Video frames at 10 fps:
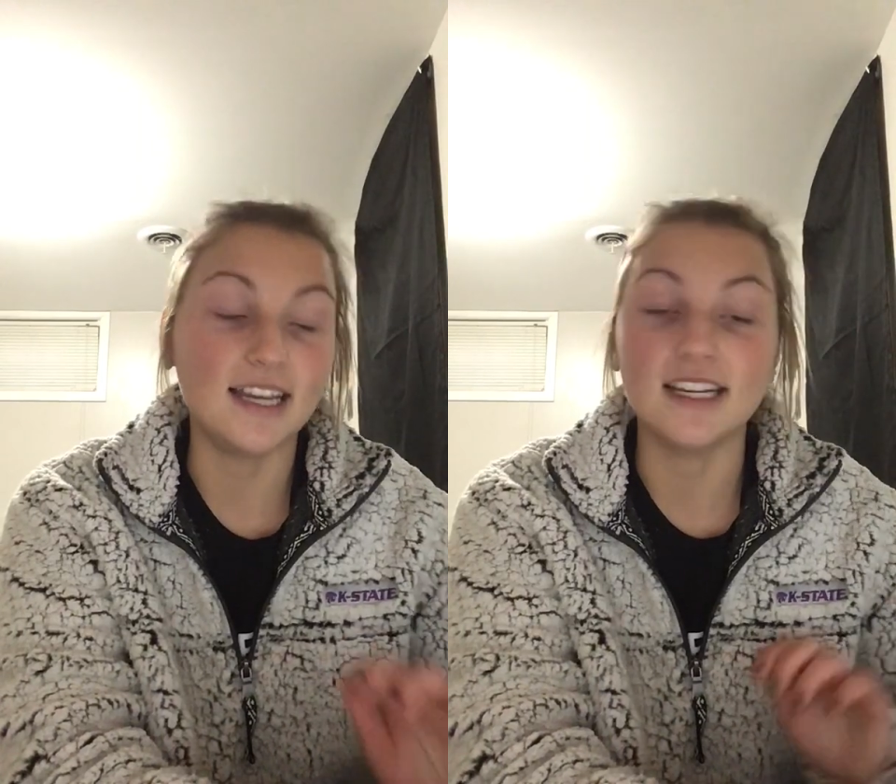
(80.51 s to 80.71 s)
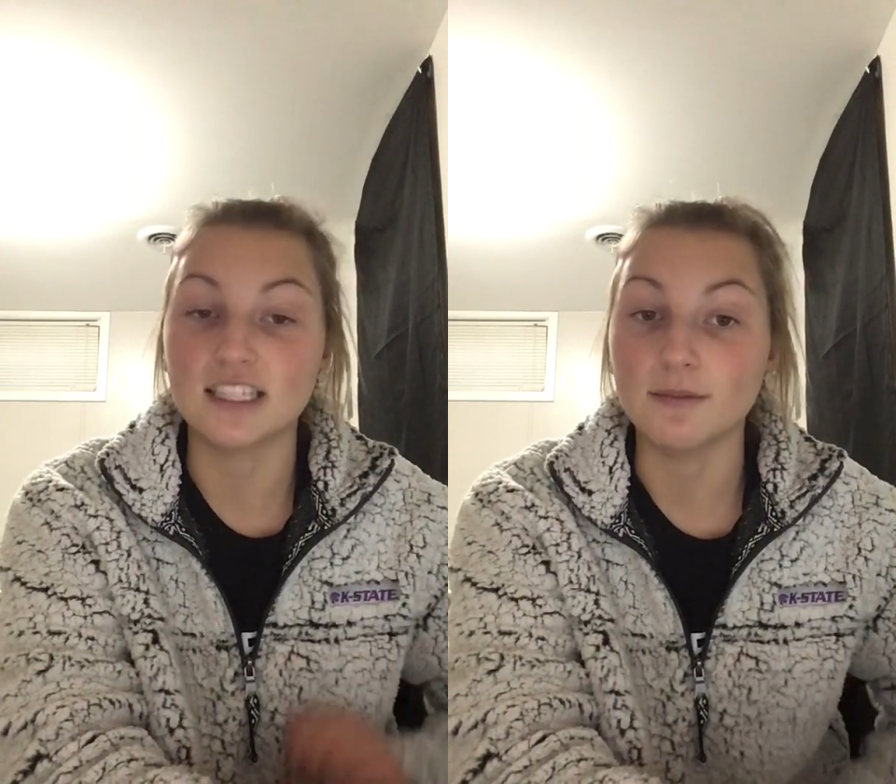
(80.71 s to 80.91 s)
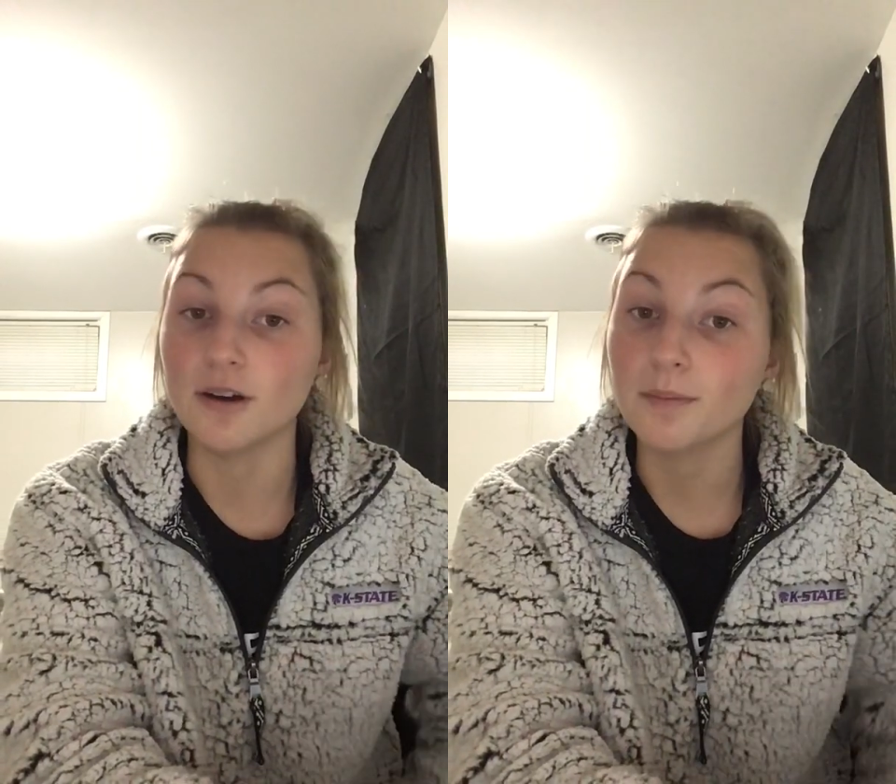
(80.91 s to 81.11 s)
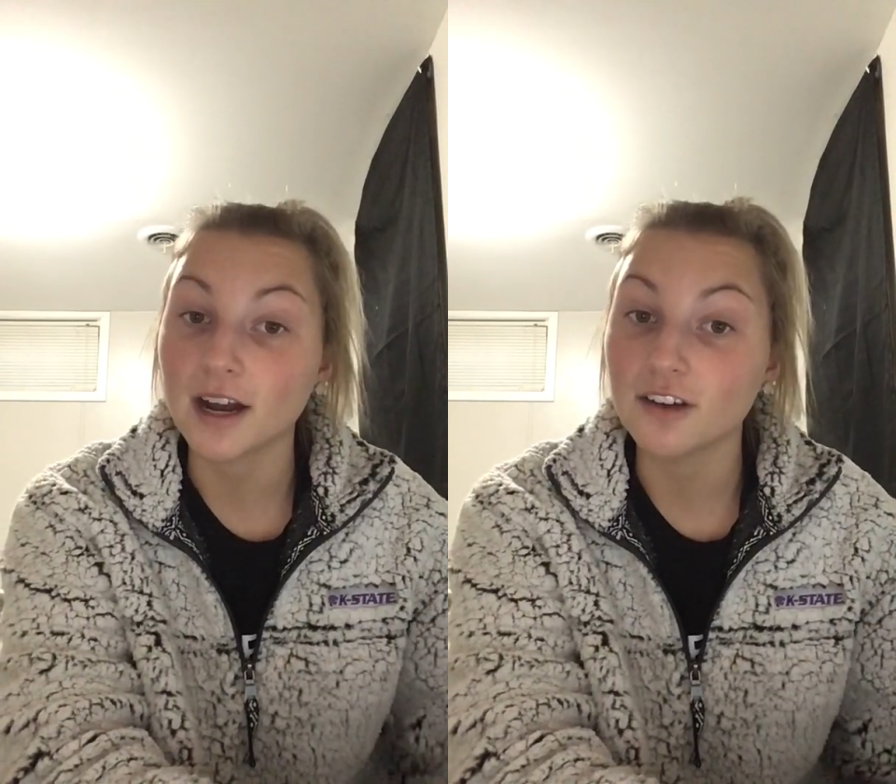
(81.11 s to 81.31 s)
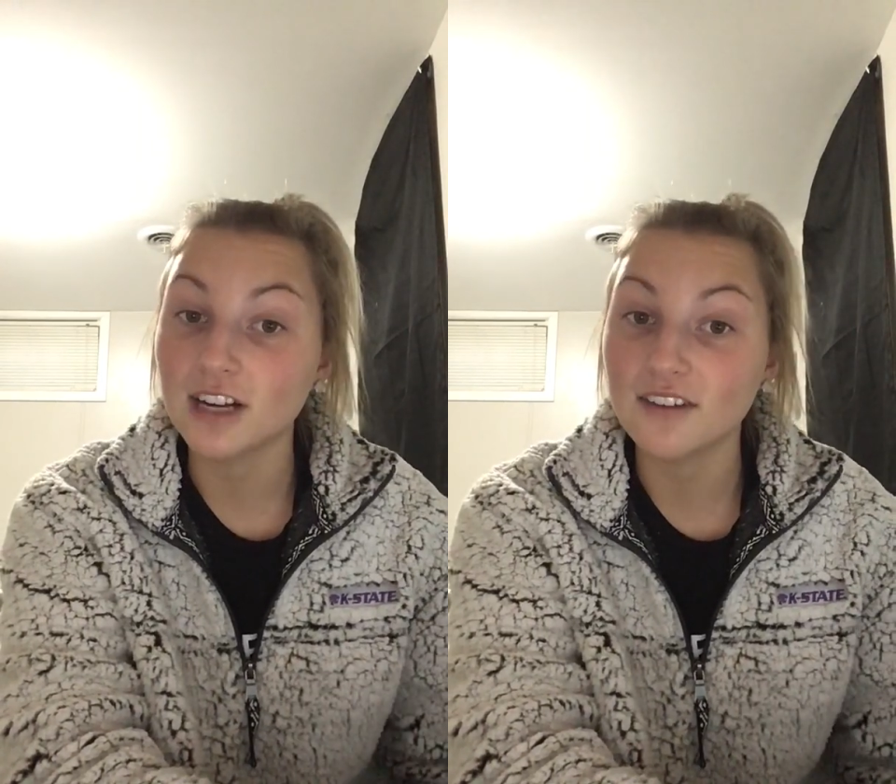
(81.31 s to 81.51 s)
and it's about
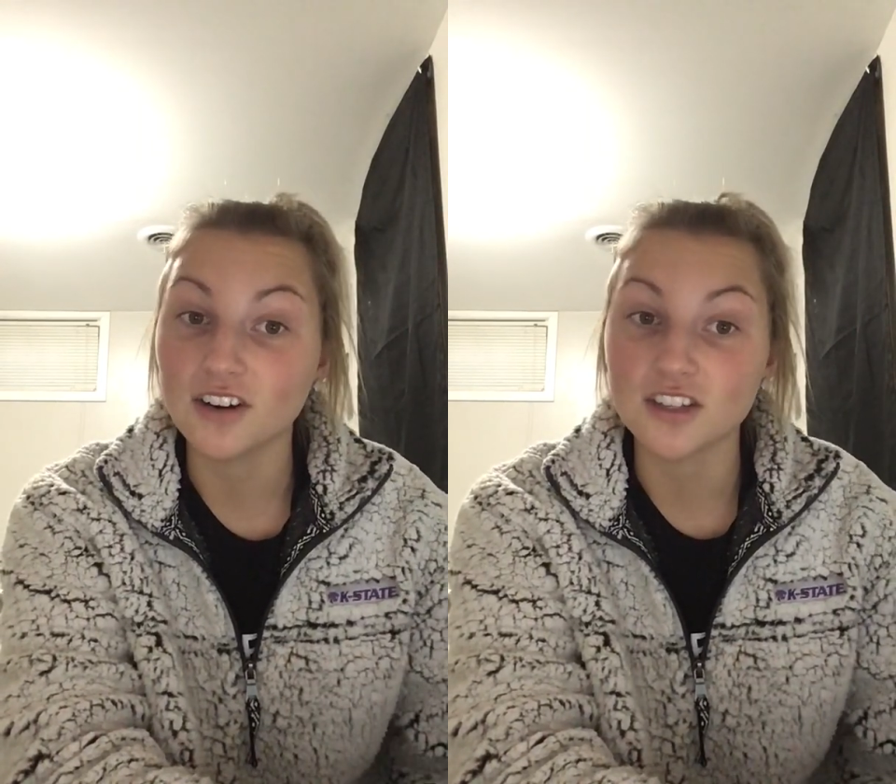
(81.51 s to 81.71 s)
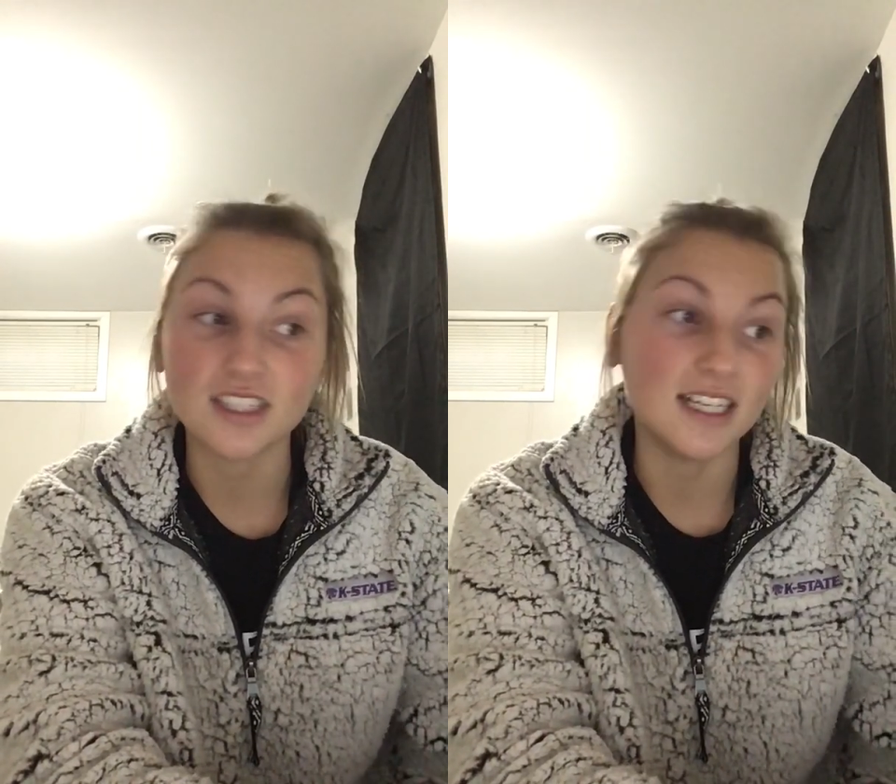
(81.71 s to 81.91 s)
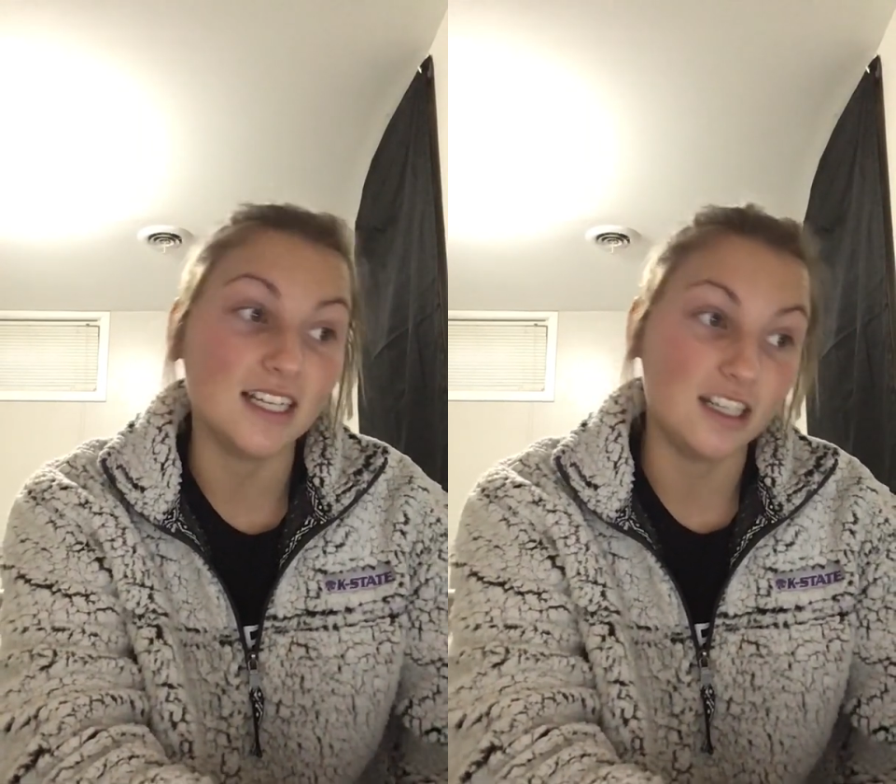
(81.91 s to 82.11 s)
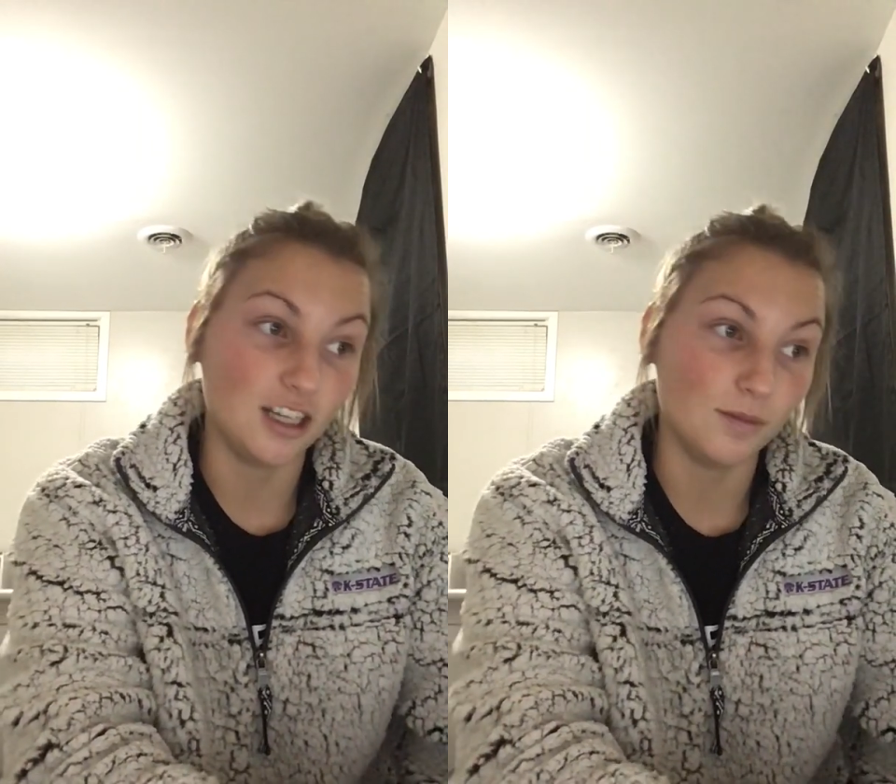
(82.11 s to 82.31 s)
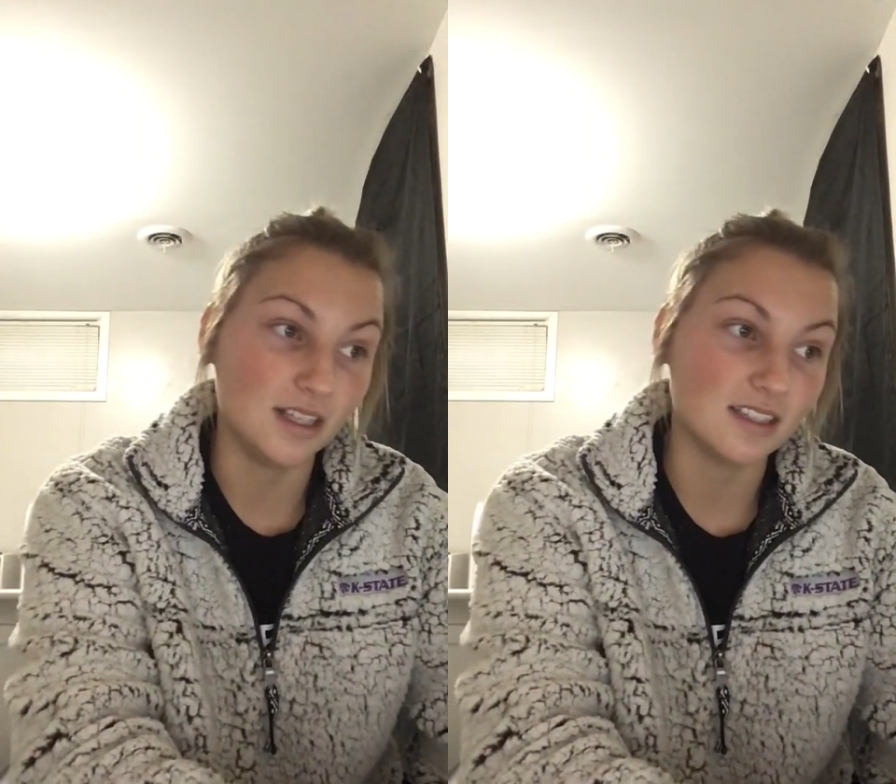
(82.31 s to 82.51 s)
biodiversity in
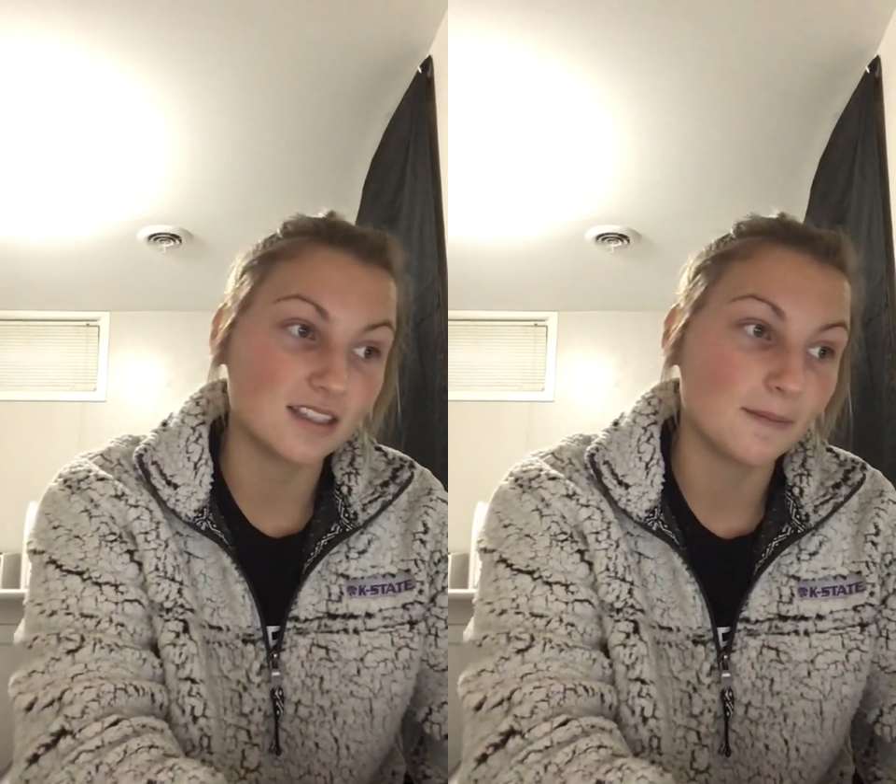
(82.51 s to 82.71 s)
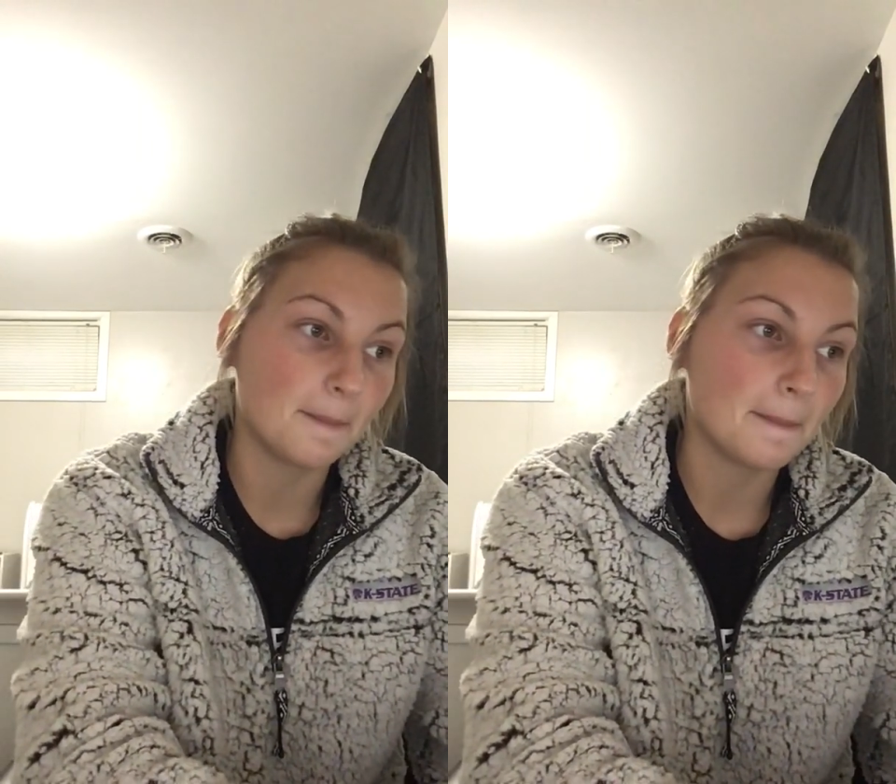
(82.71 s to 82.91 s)
humans.